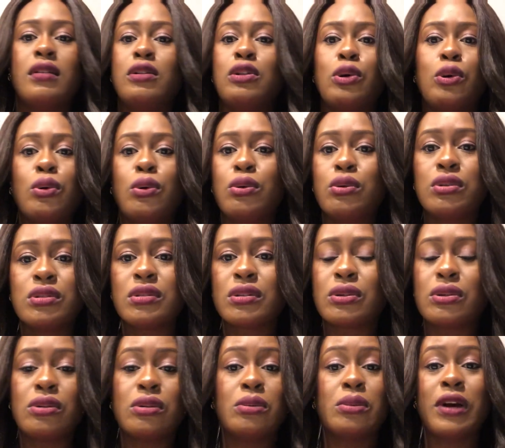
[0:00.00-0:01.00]
low
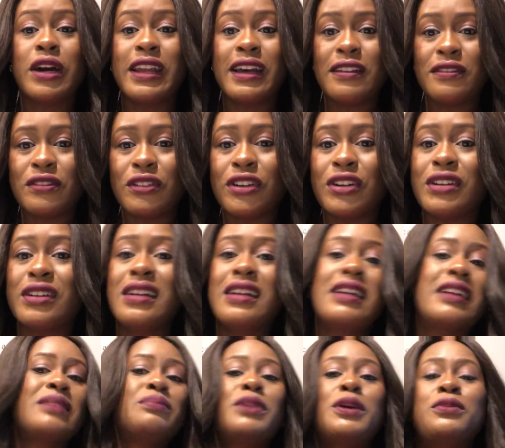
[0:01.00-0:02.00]
school, whatever,
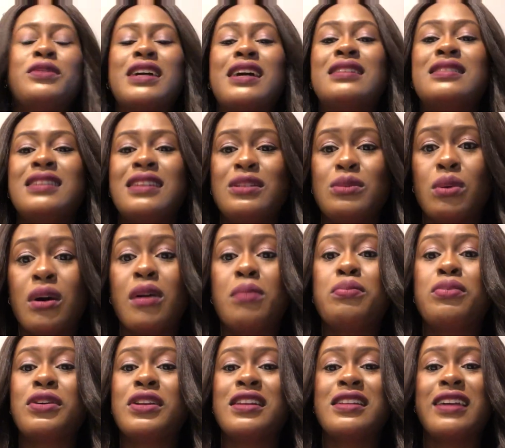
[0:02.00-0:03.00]
people that did well
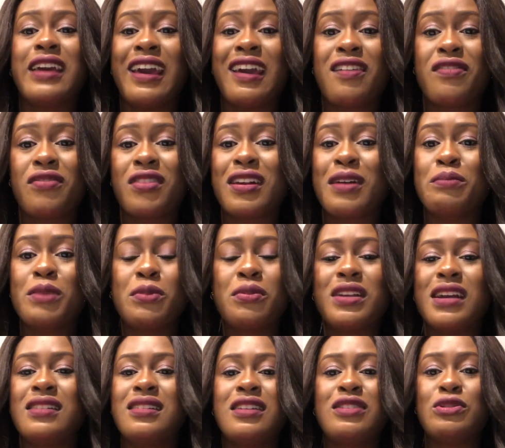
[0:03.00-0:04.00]
put in the effort, and people
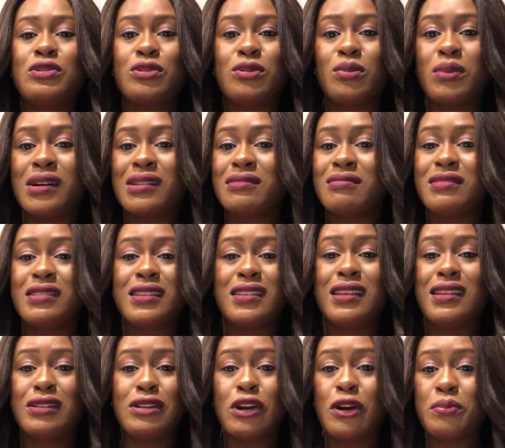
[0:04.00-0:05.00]
that didn't do well
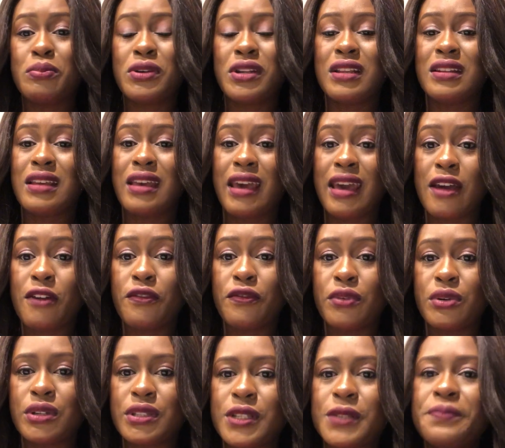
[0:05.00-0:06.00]
did not put in the
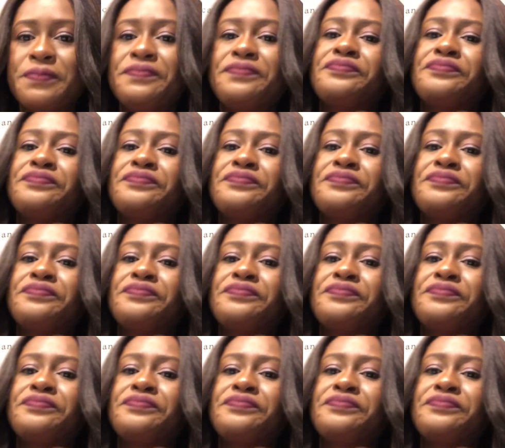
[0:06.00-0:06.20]
effort.